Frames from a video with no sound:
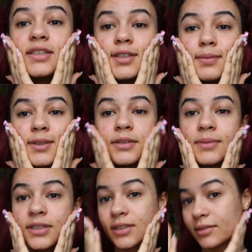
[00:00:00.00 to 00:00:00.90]
it's been a
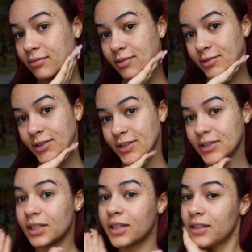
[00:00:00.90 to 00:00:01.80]
minute, I'm not
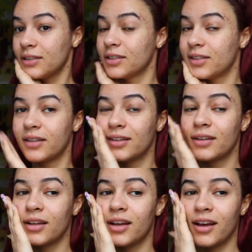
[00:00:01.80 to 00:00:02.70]
gonna lie.
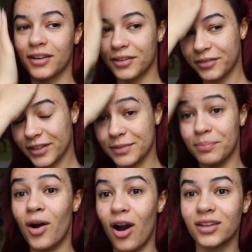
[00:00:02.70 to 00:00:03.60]
It's
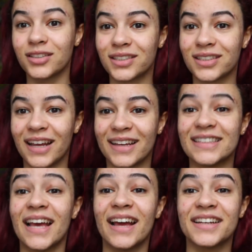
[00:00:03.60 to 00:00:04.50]
March, like
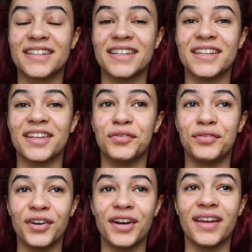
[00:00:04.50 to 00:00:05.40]
it's actually the
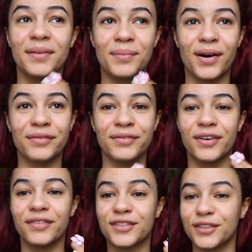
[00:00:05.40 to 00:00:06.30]
third month
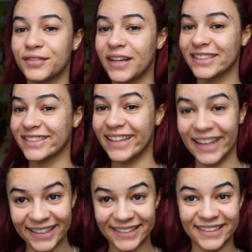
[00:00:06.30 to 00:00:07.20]
of
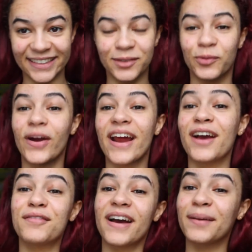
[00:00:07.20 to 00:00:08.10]
2018. Where
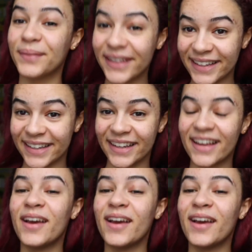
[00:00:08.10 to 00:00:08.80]
have I been?